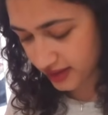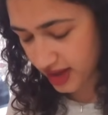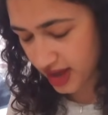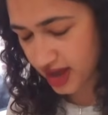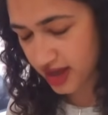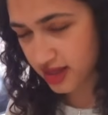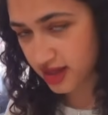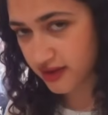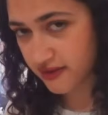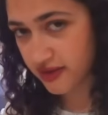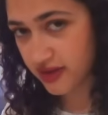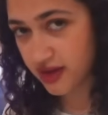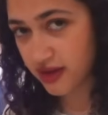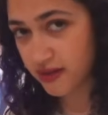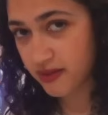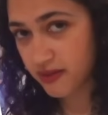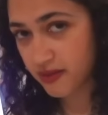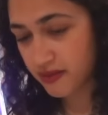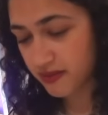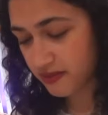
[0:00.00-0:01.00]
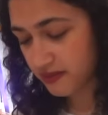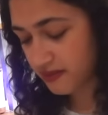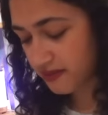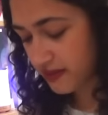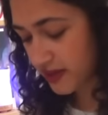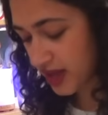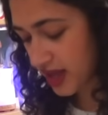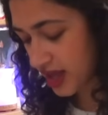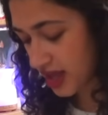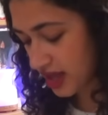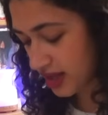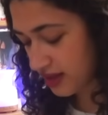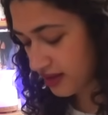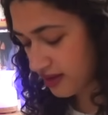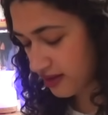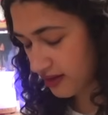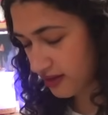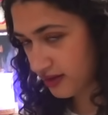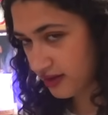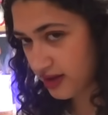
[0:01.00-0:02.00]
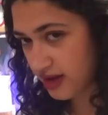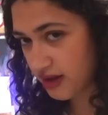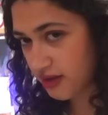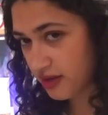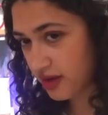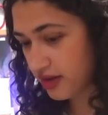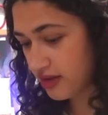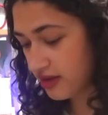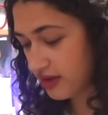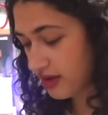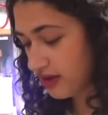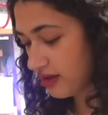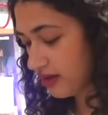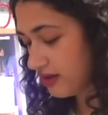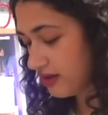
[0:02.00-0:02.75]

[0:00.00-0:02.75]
I love them. And I wanted to